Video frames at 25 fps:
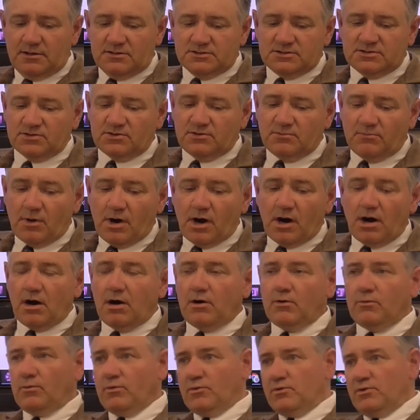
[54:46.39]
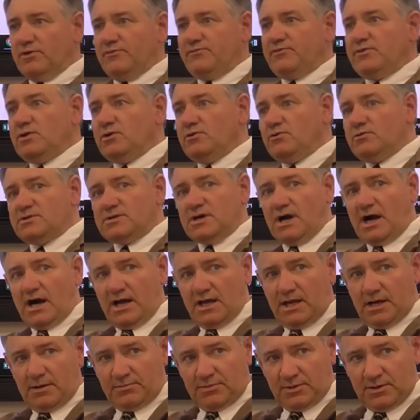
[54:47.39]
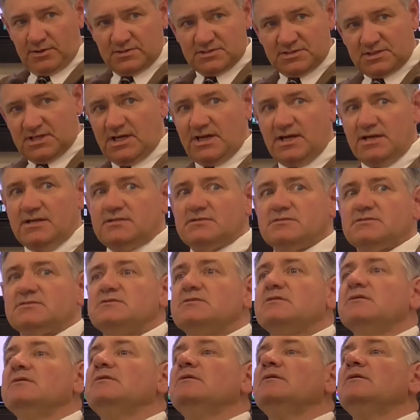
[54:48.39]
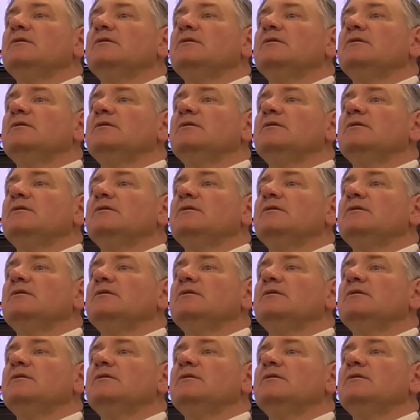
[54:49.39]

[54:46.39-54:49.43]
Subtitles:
So tomorrow, we'll review, tie up loose ends.